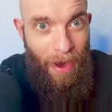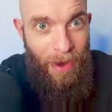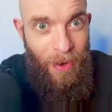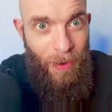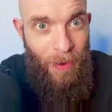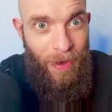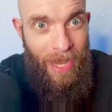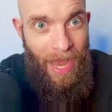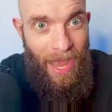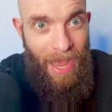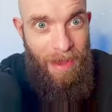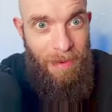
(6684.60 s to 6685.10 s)

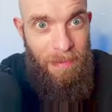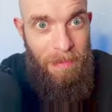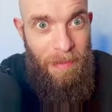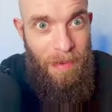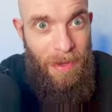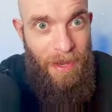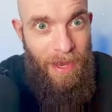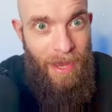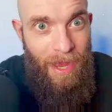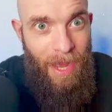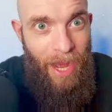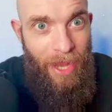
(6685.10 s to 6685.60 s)
game,
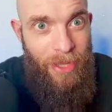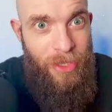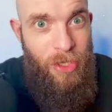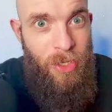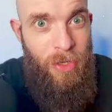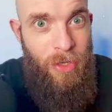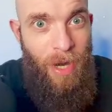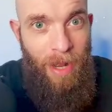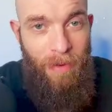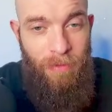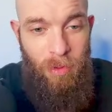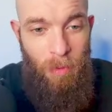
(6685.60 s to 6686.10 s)
and you
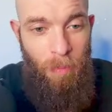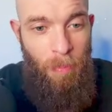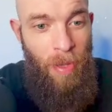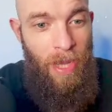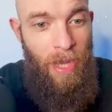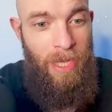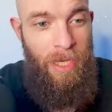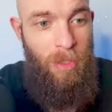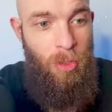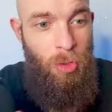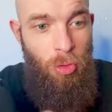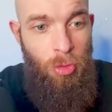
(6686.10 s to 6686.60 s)
don't have to
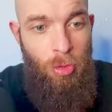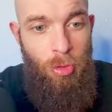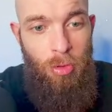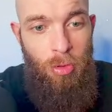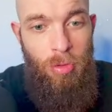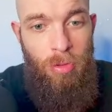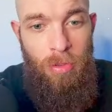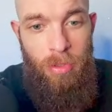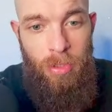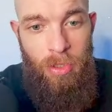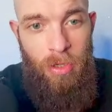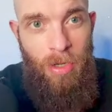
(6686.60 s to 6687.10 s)
pay
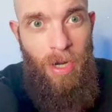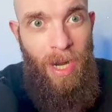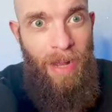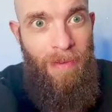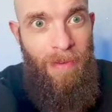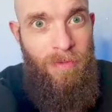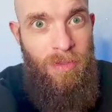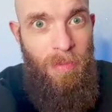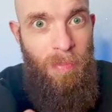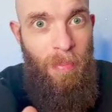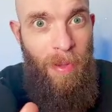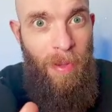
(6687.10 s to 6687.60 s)
Google, you don't
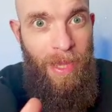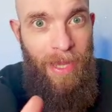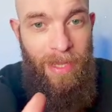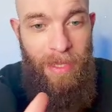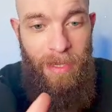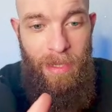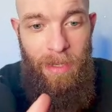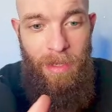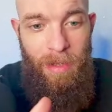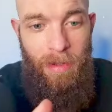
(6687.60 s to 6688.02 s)
have to pay,